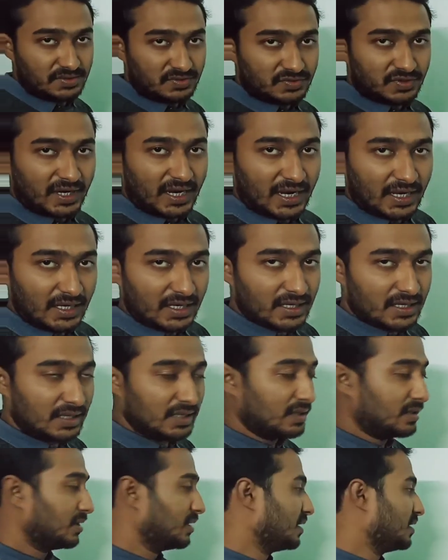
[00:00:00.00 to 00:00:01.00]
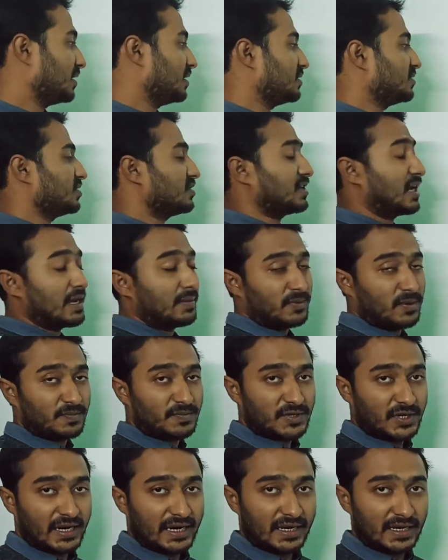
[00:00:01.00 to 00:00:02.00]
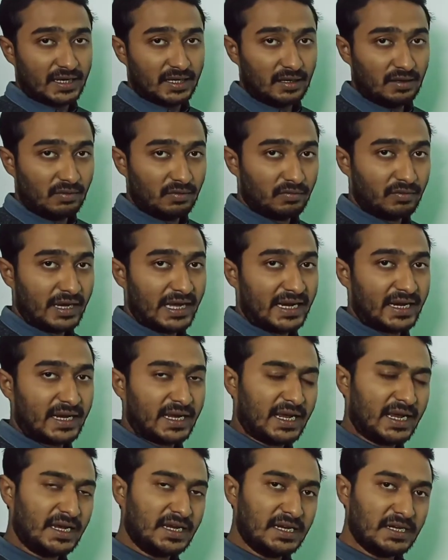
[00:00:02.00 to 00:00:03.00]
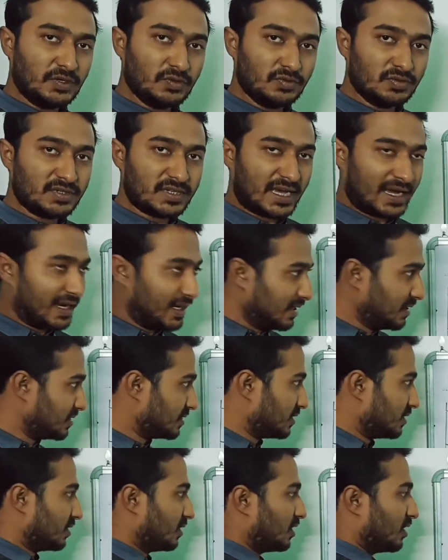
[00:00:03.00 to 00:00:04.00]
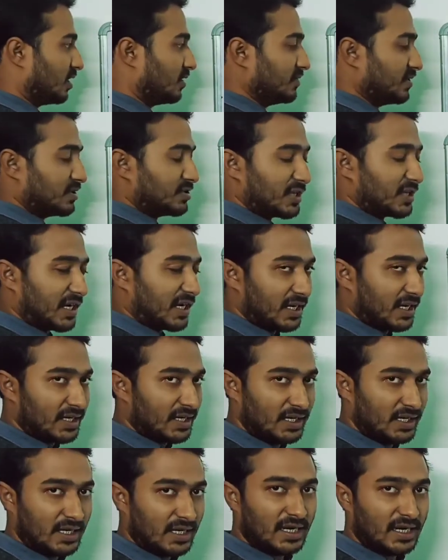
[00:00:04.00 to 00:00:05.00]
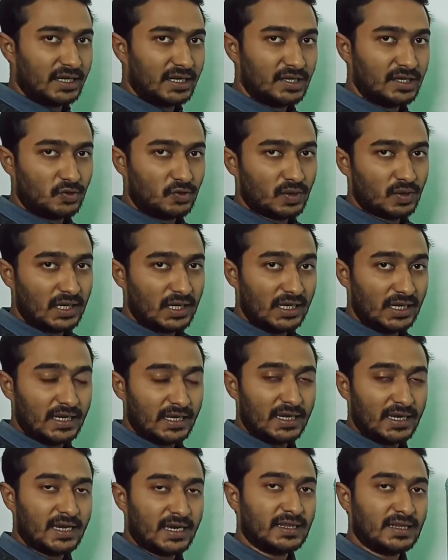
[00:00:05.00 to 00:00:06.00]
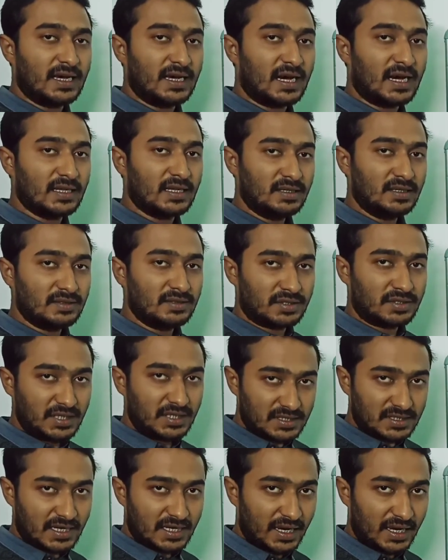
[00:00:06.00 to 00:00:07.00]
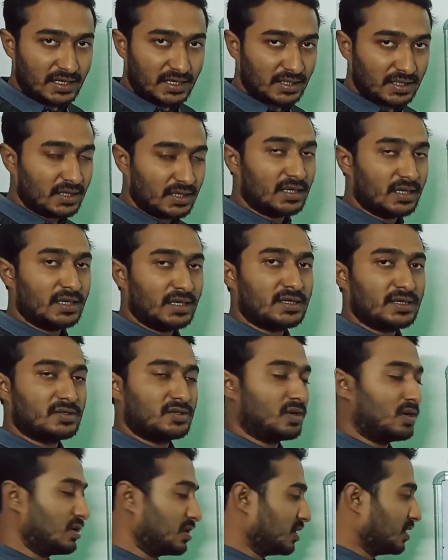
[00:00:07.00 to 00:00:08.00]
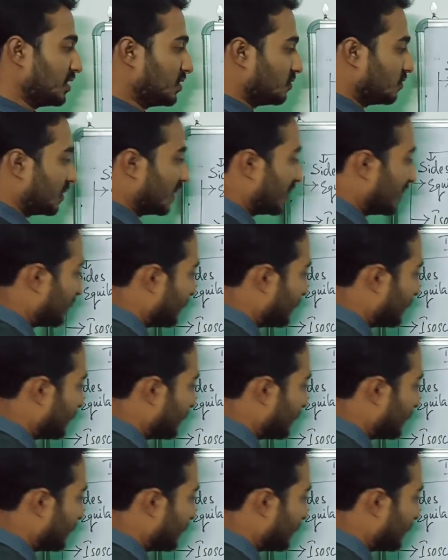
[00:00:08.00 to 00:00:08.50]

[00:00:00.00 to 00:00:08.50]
triangle is a type of triangle where any two sides of the triangle are equal and the other three sides is not equal.